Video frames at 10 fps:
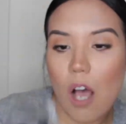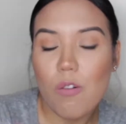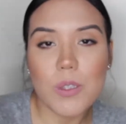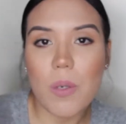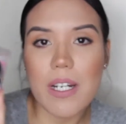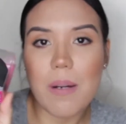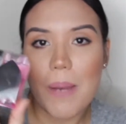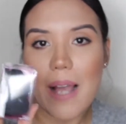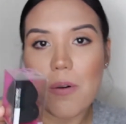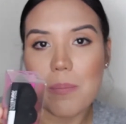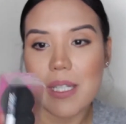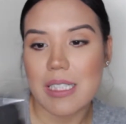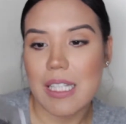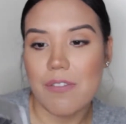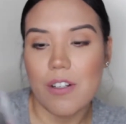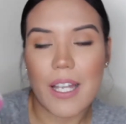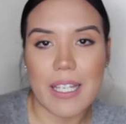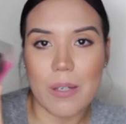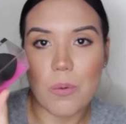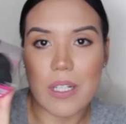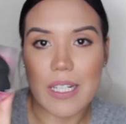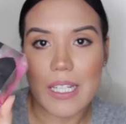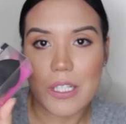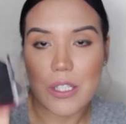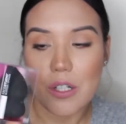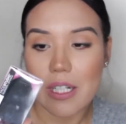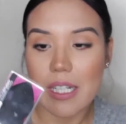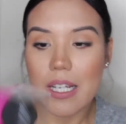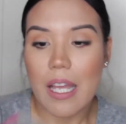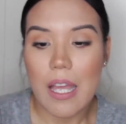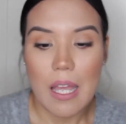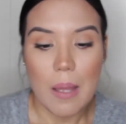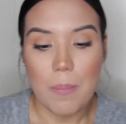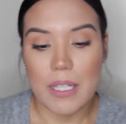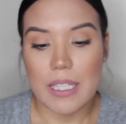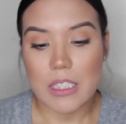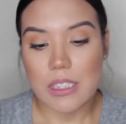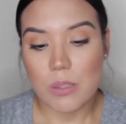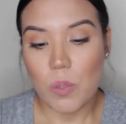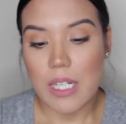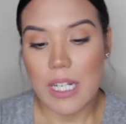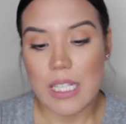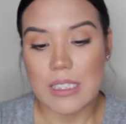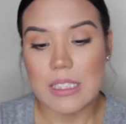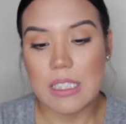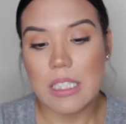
I always wanted a black one because I feel like it wouldn't get dirty, but this one is